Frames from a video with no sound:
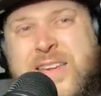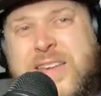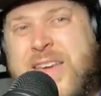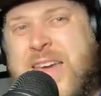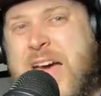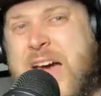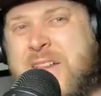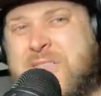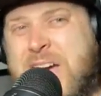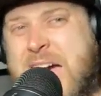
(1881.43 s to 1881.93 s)

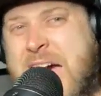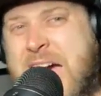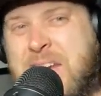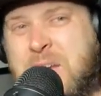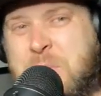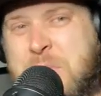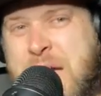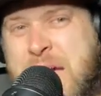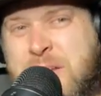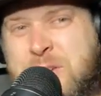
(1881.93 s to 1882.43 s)
You have
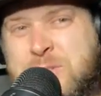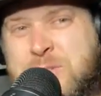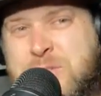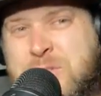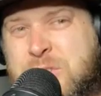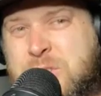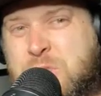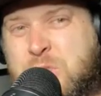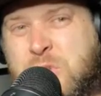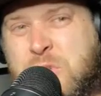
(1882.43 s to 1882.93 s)
Adam
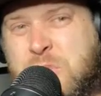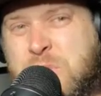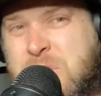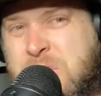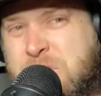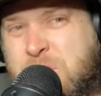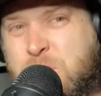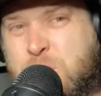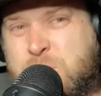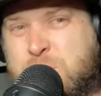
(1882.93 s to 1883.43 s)
Anderson, who could be
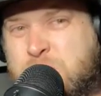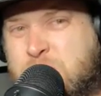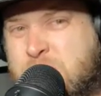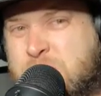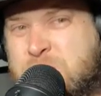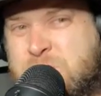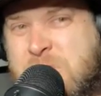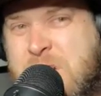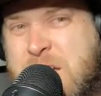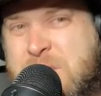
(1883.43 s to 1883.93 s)
a
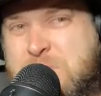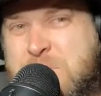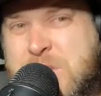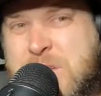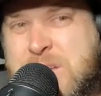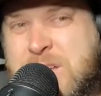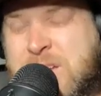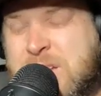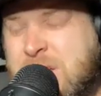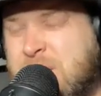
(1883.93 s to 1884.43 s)
first-round draft
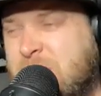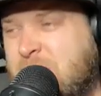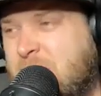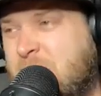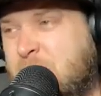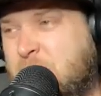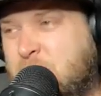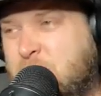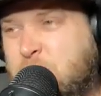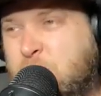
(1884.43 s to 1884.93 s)
pick
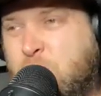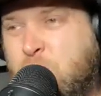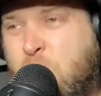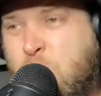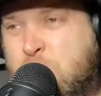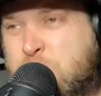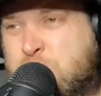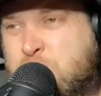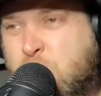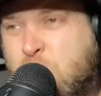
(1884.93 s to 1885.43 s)
from
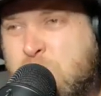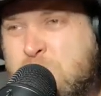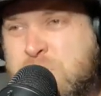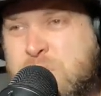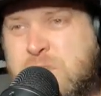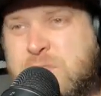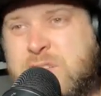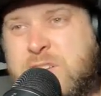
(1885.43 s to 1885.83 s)
Rome, Georgia.